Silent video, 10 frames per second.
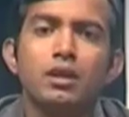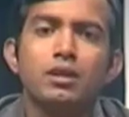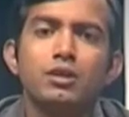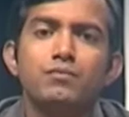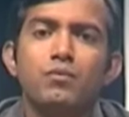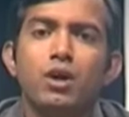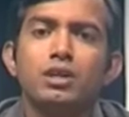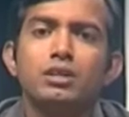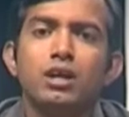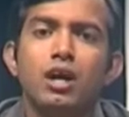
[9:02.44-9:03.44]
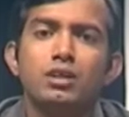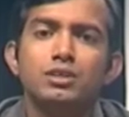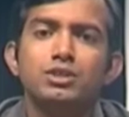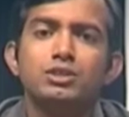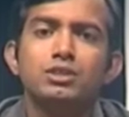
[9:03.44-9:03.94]
confined
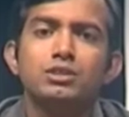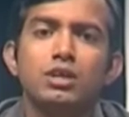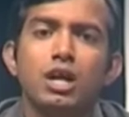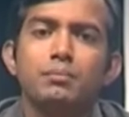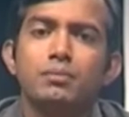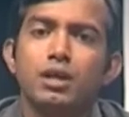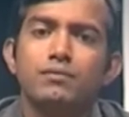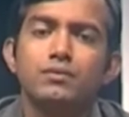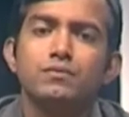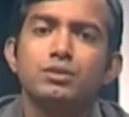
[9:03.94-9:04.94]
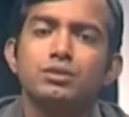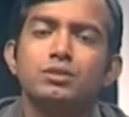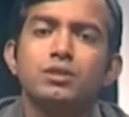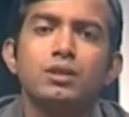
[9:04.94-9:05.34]
artesian type aquifers.